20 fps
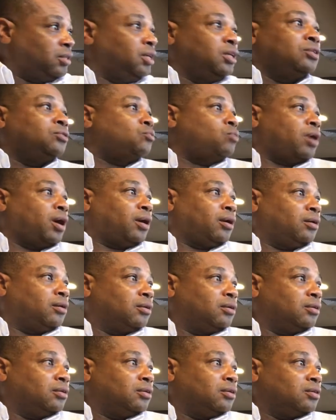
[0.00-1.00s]
Either way.
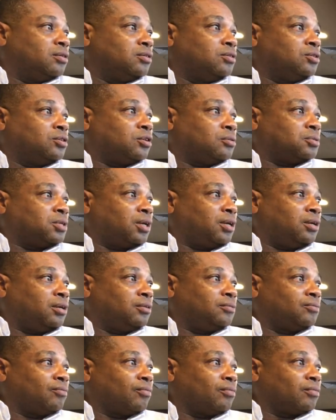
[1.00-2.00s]
You see what I'm saying?